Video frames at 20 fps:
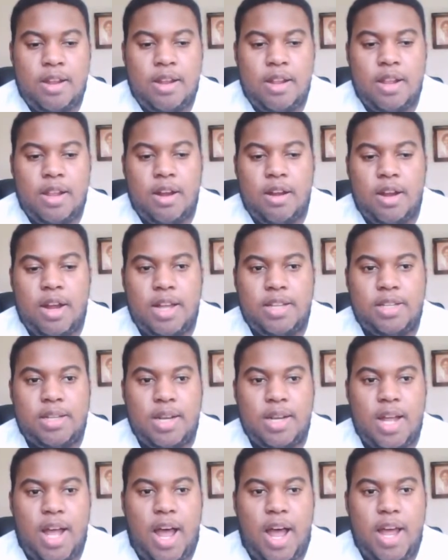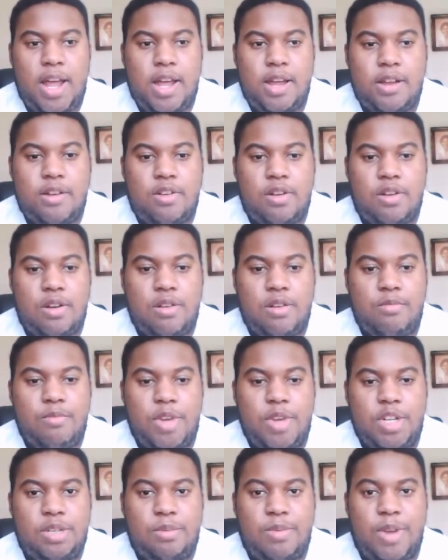there hasn't I hadn't heard
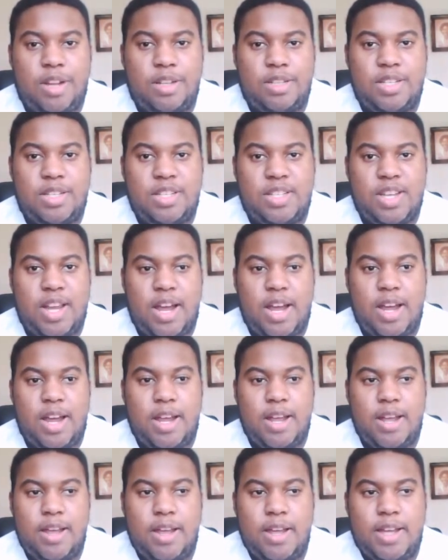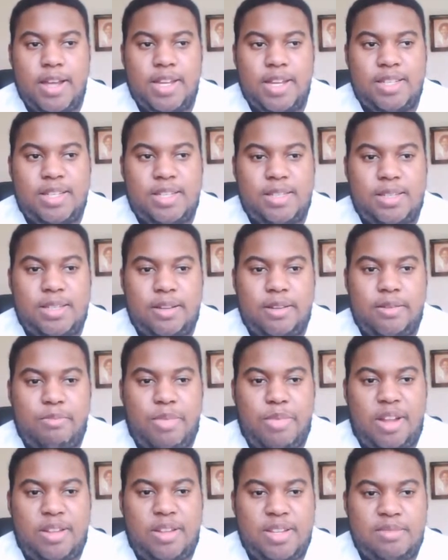much about this guy,
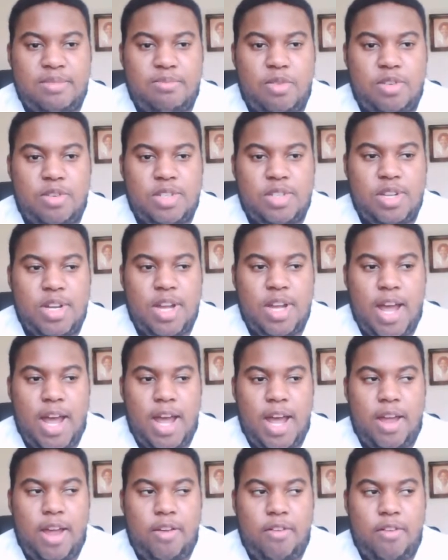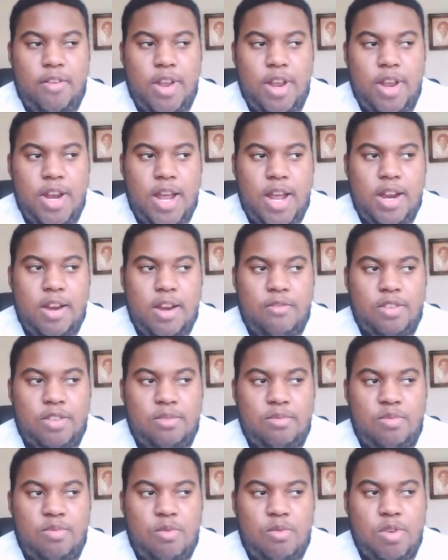about this person in any
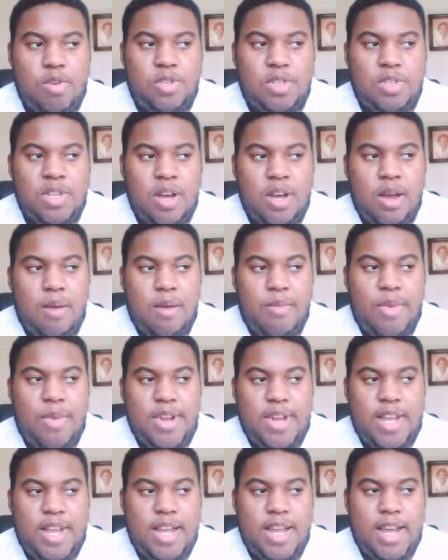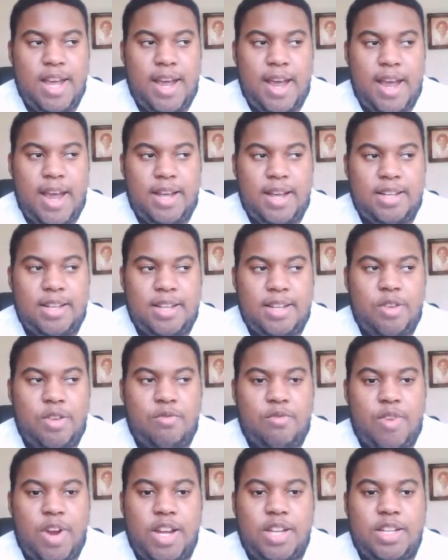wrestling promotions, but he has been
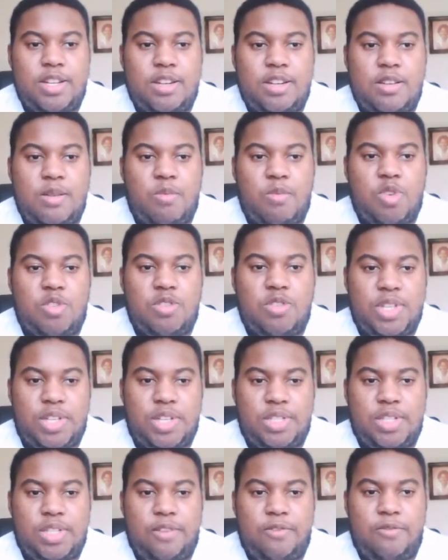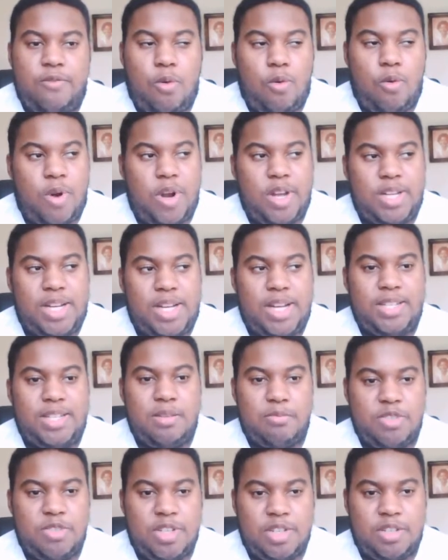ranked number 64, as high as
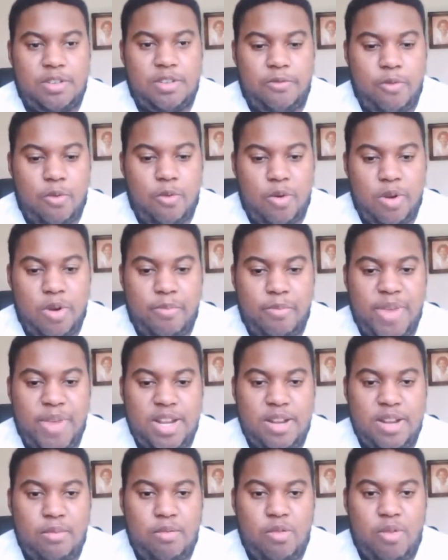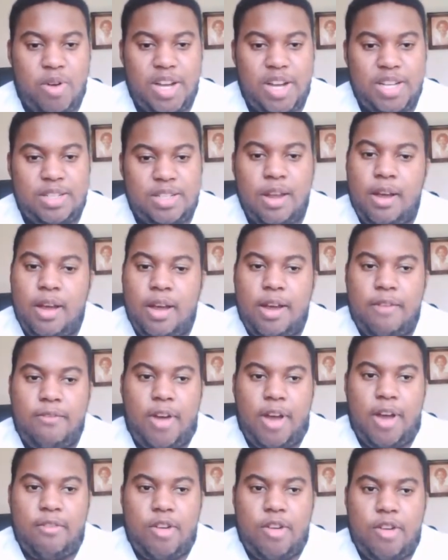number 64 in the PWI's
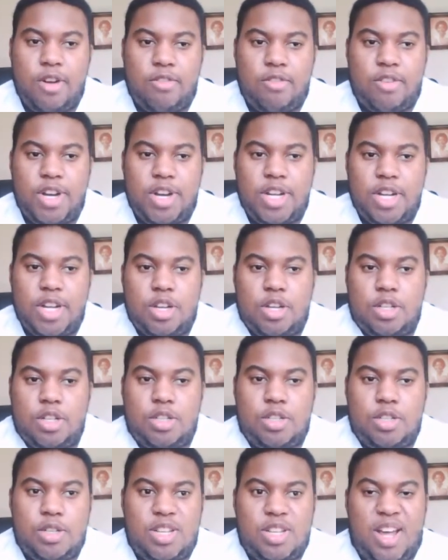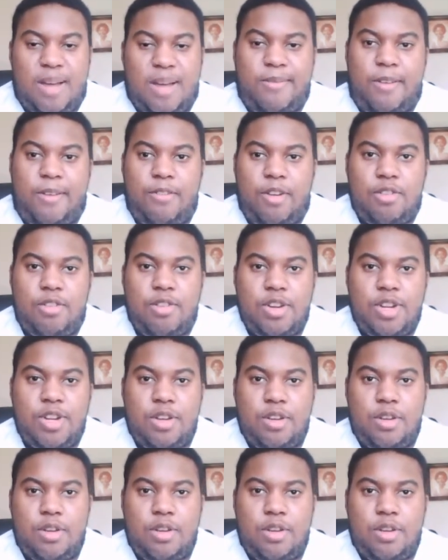500, top 500